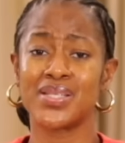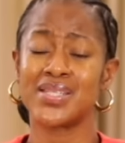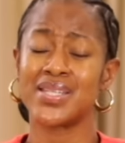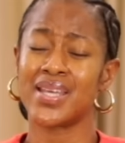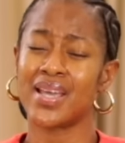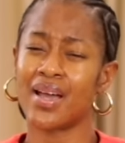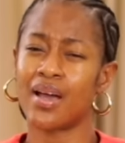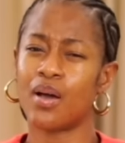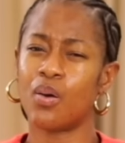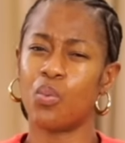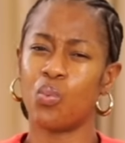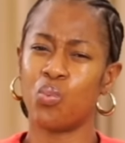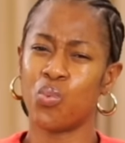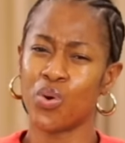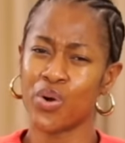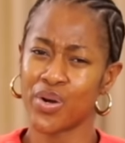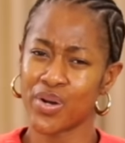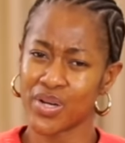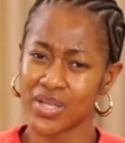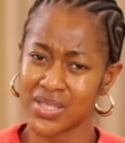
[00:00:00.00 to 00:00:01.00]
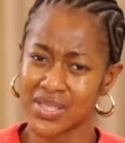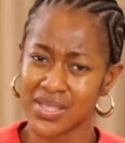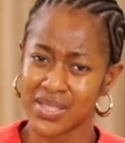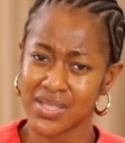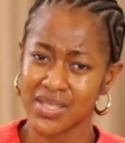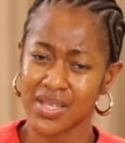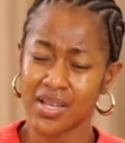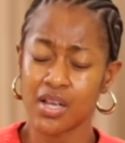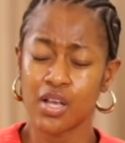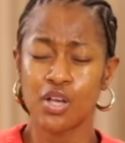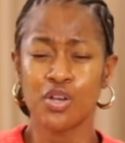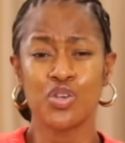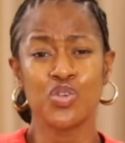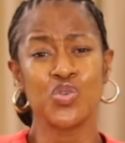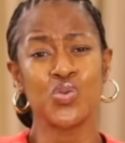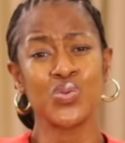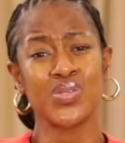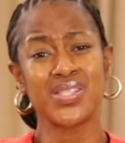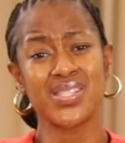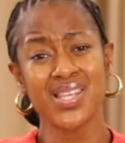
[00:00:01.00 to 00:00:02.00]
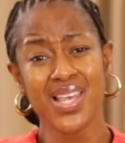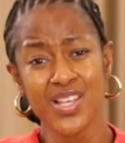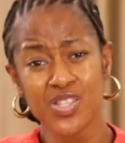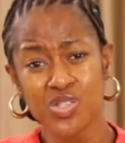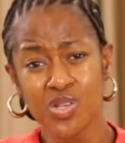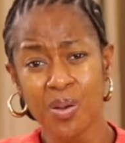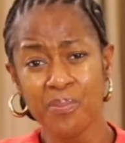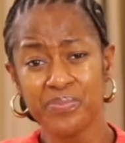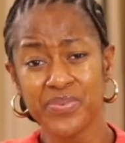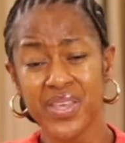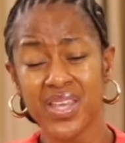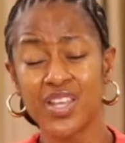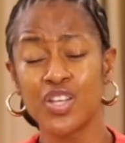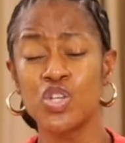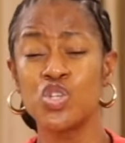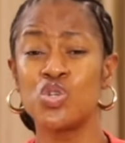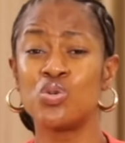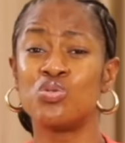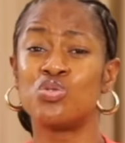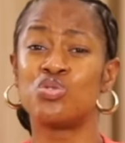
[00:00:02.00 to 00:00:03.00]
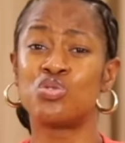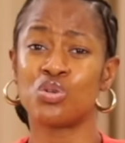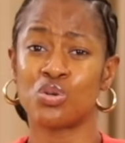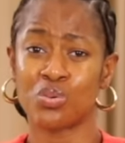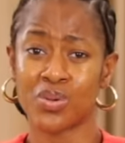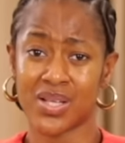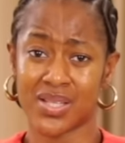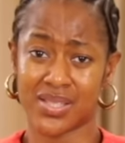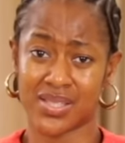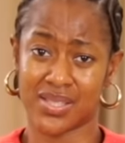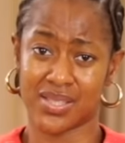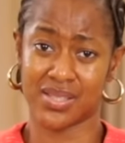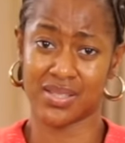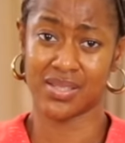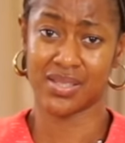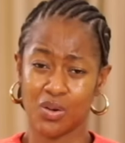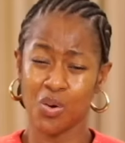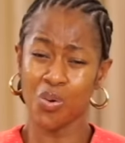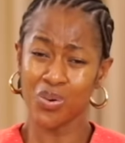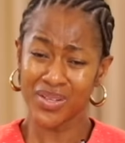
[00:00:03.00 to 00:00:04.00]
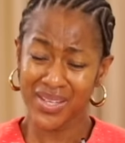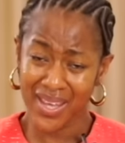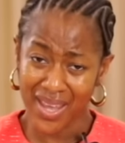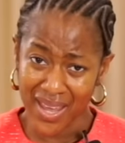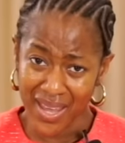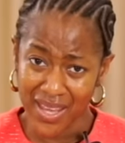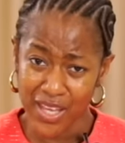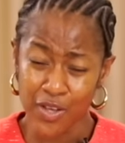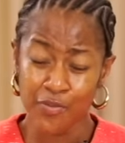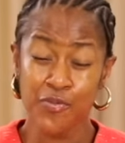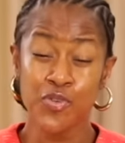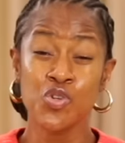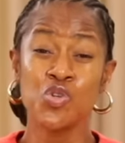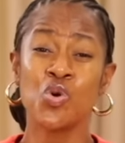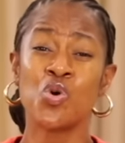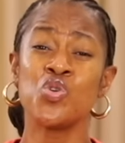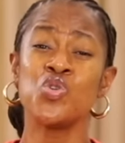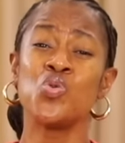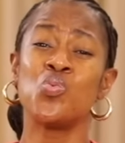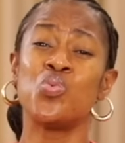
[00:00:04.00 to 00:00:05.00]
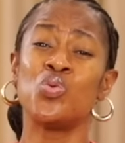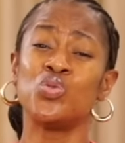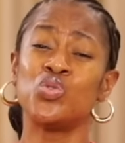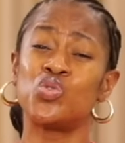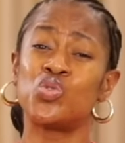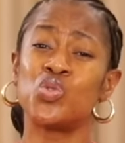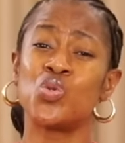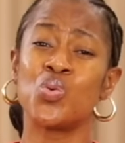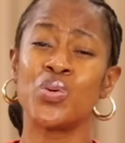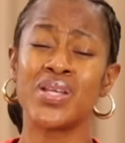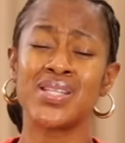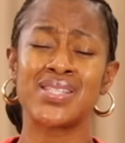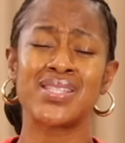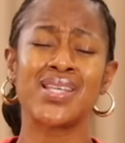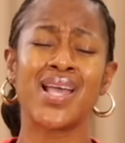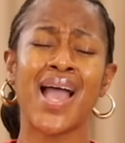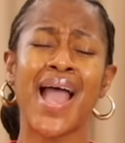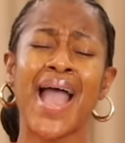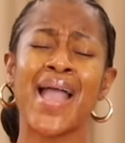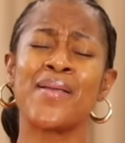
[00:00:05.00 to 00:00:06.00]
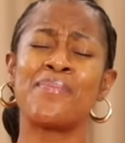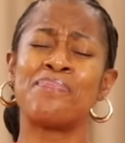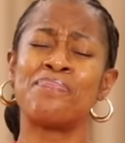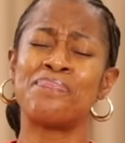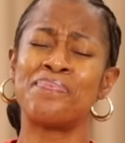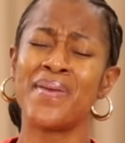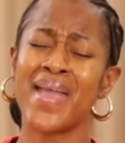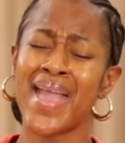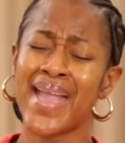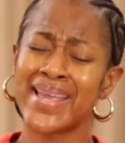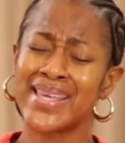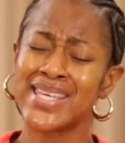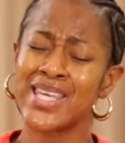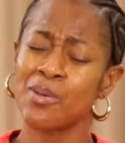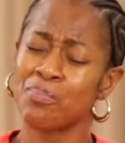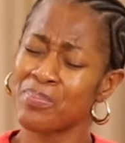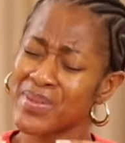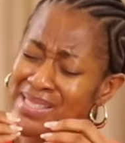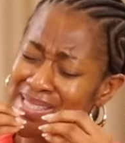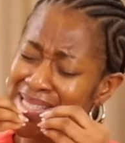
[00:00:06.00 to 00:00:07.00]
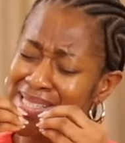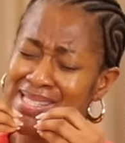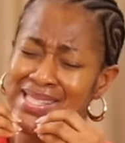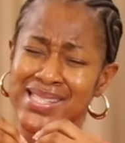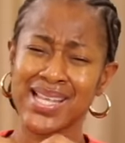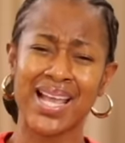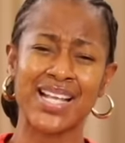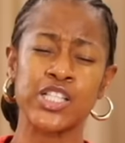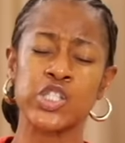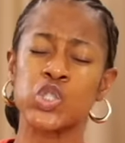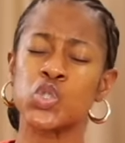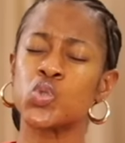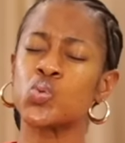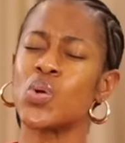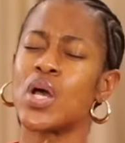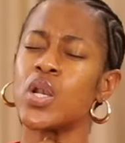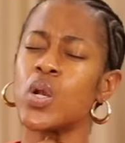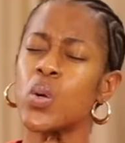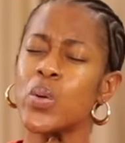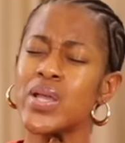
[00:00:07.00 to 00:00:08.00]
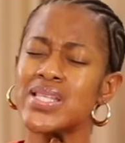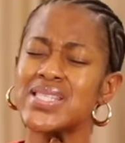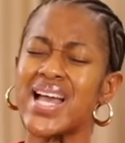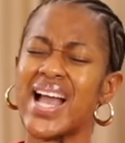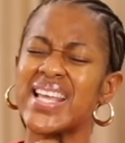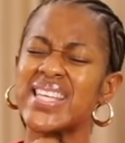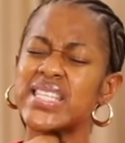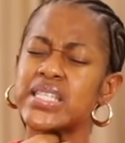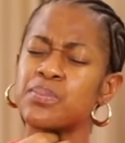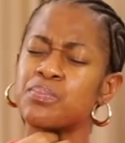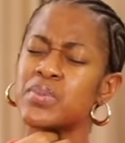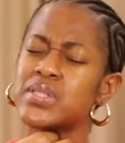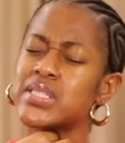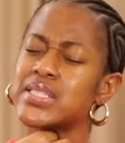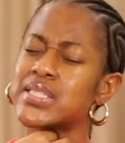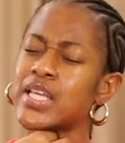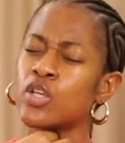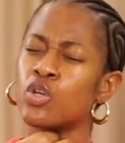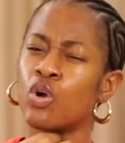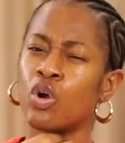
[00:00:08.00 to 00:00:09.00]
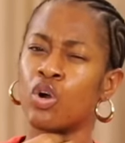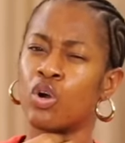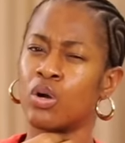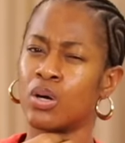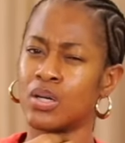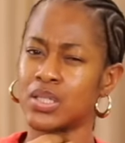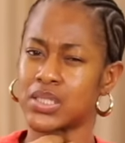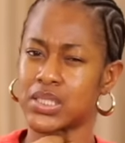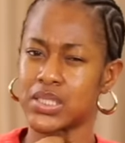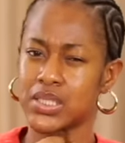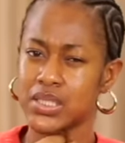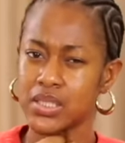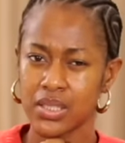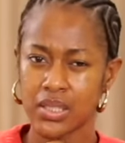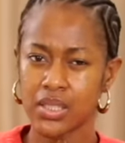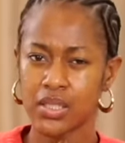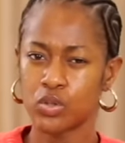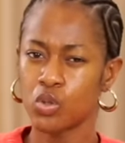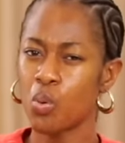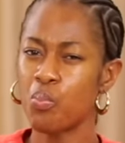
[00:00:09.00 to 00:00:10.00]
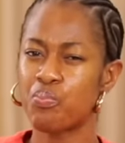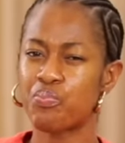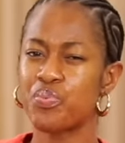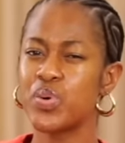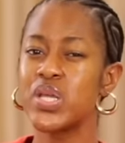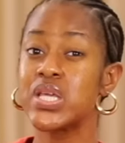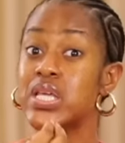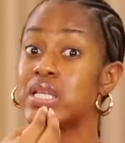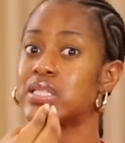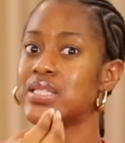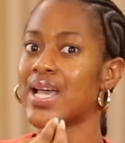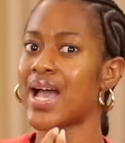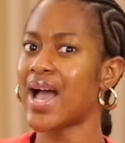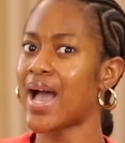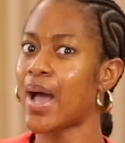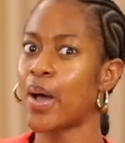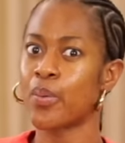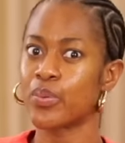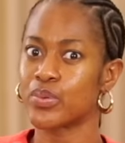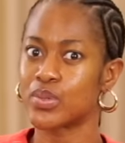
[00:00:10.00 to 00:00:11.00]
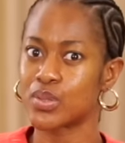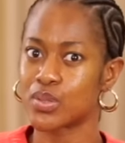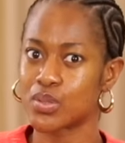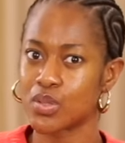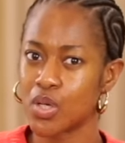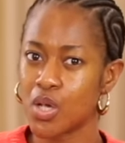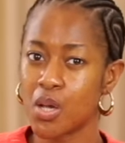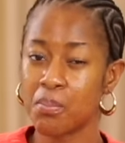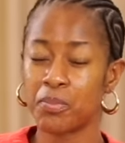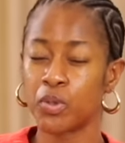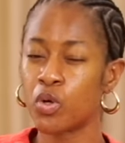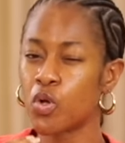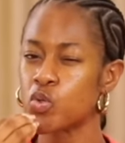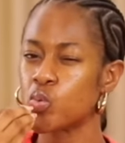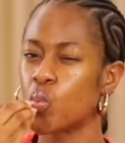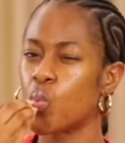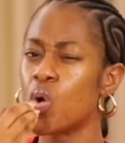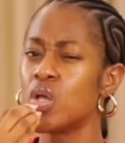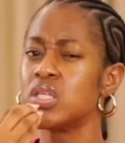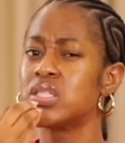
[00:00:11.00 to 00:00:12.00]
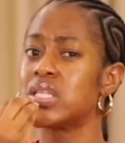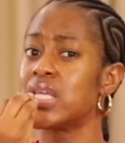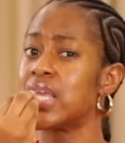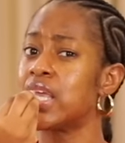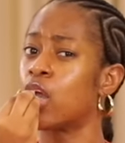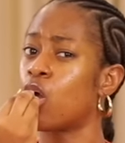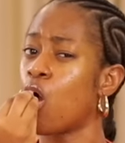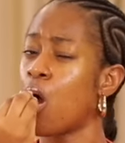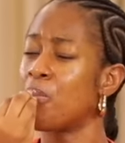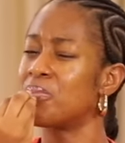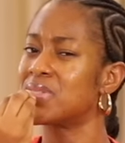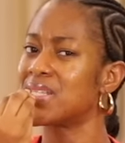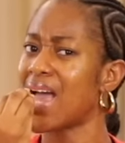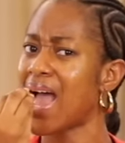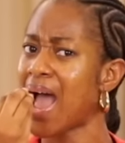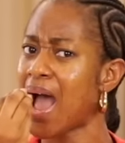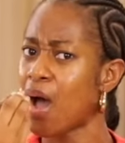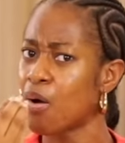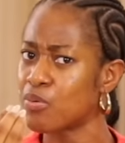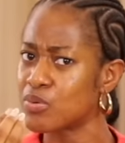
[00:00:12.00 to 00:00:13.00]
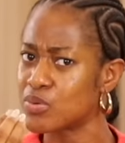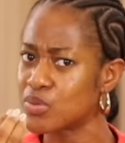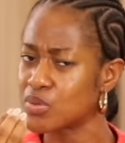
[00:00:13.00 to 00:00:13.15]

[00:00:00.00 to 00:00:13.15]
their words. You say something, you do it. Okay? If you know you won't do it, I beg, keep it inside. Swallow it and keep it inside your gut. Don't bring it out. Because once it comes out,